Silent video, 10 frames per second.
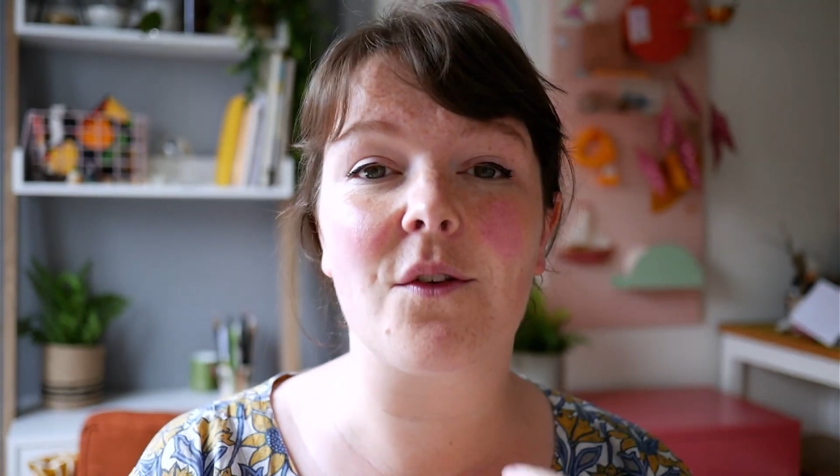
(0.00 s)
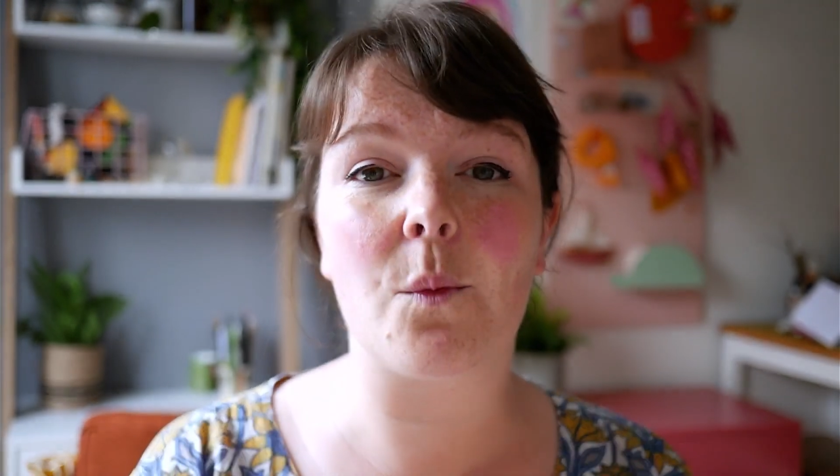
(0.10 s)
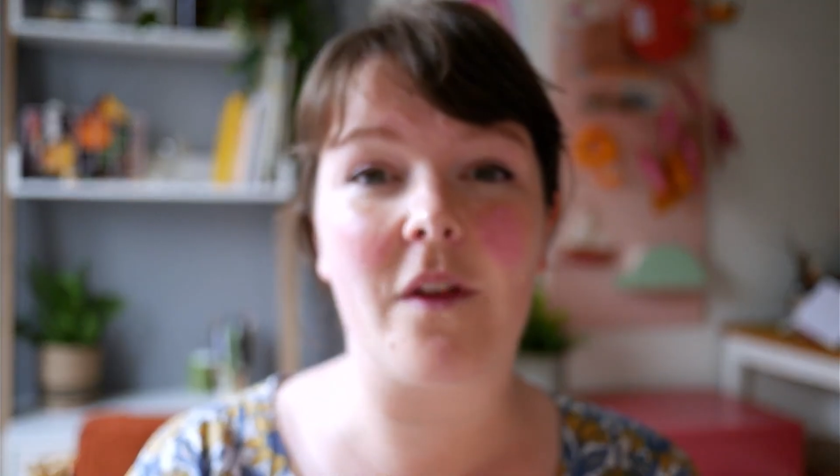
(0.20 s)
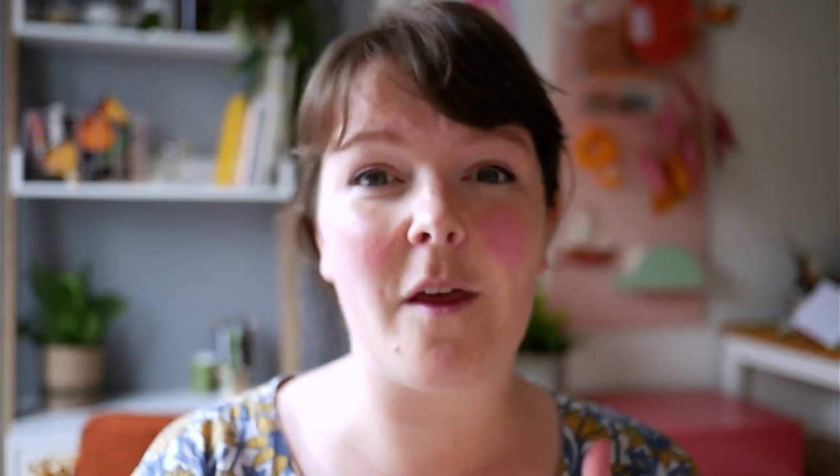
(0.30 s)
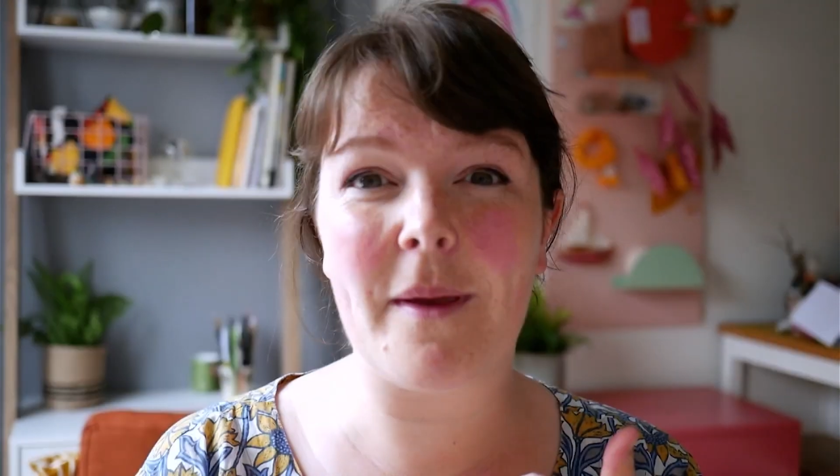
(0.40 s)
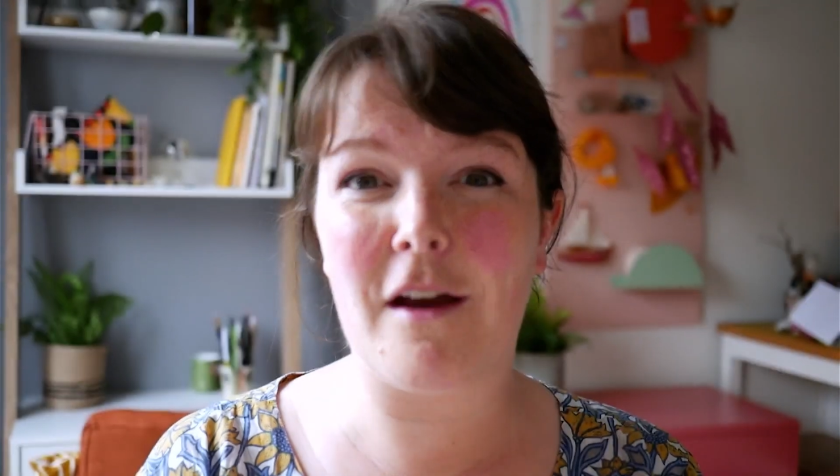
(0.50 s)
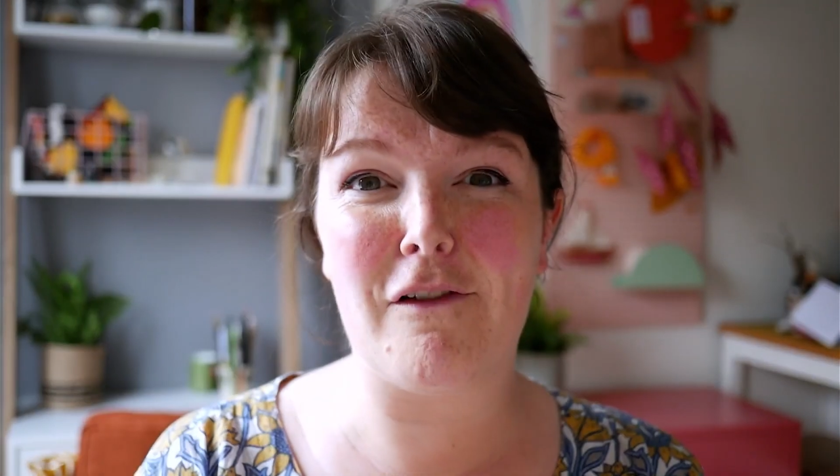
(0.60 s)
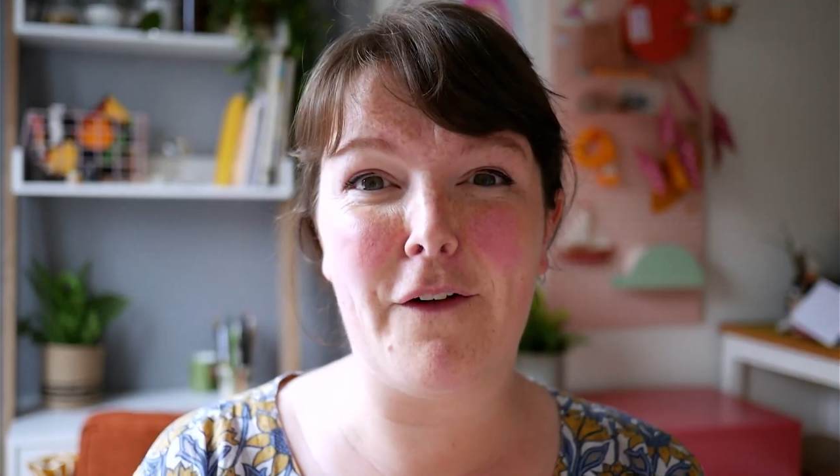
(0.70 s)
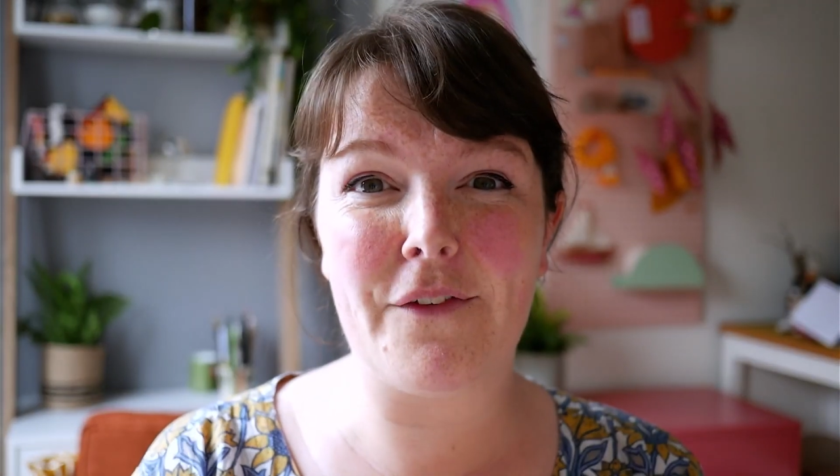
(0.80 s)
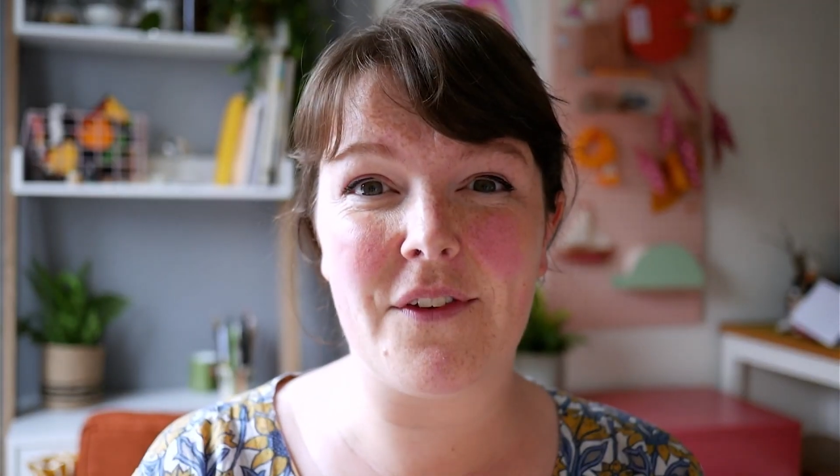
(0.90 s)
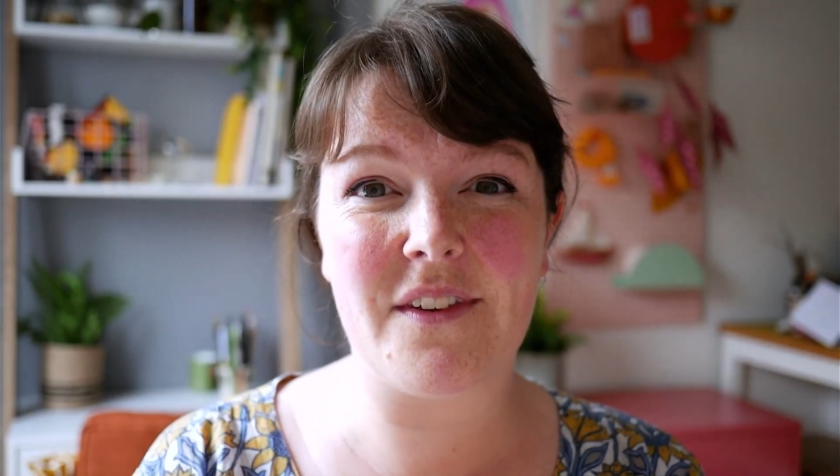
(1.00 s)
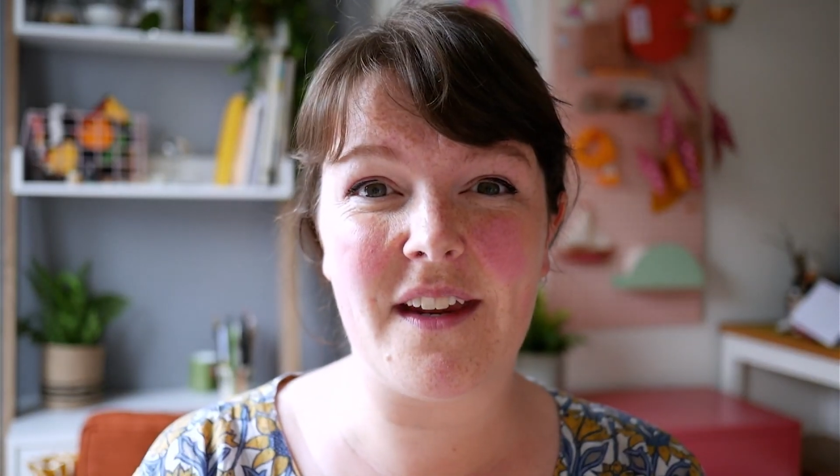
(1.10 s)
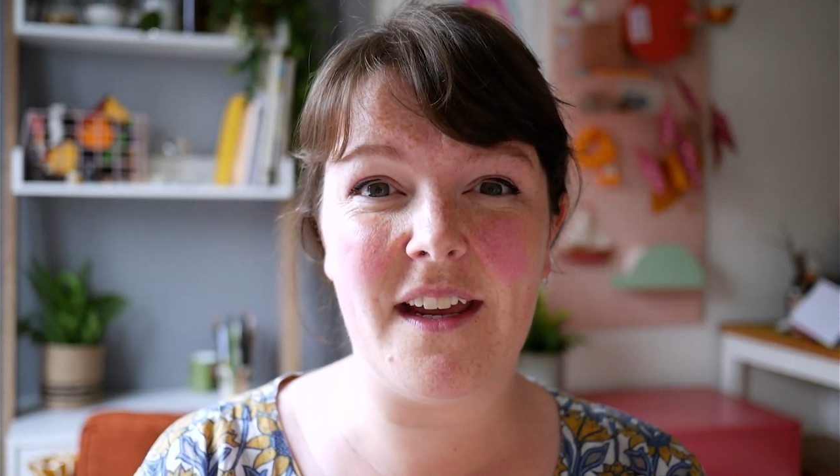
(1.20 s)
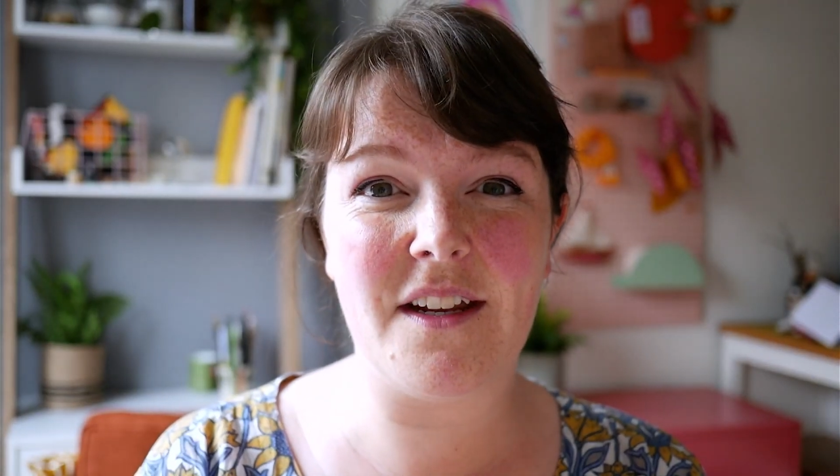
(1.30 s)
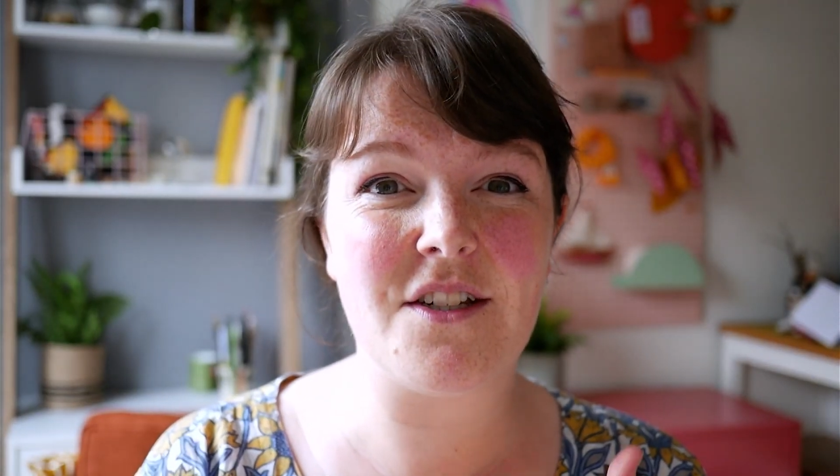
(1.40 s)
So will there be a rough
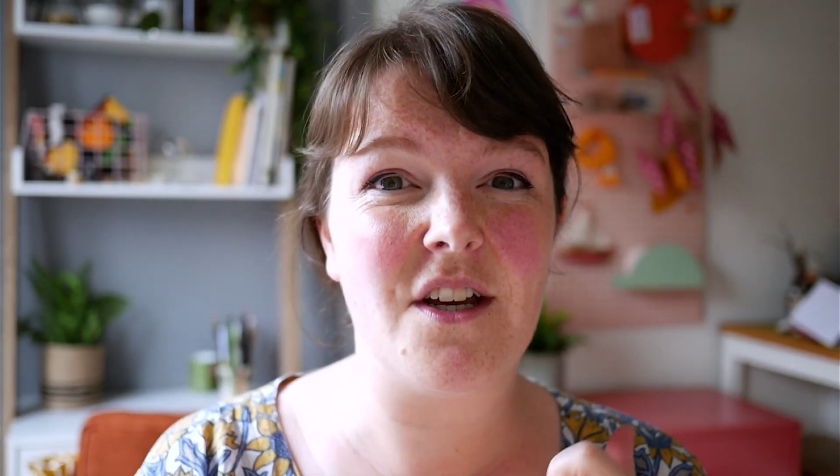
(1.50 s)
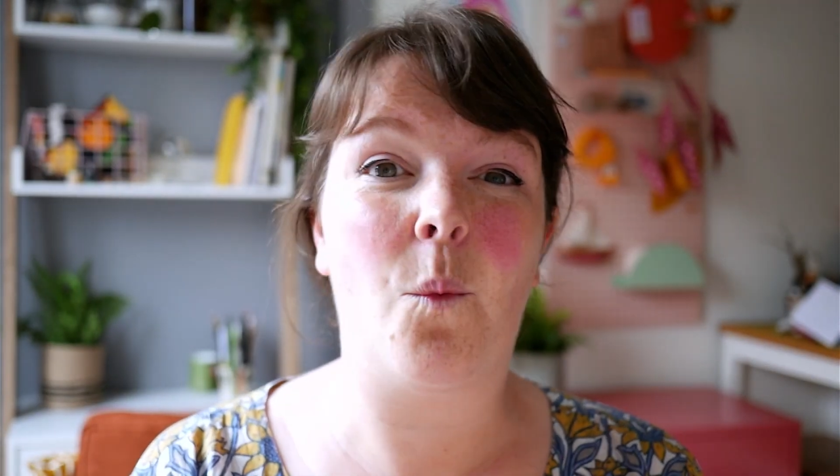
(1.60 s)
stage?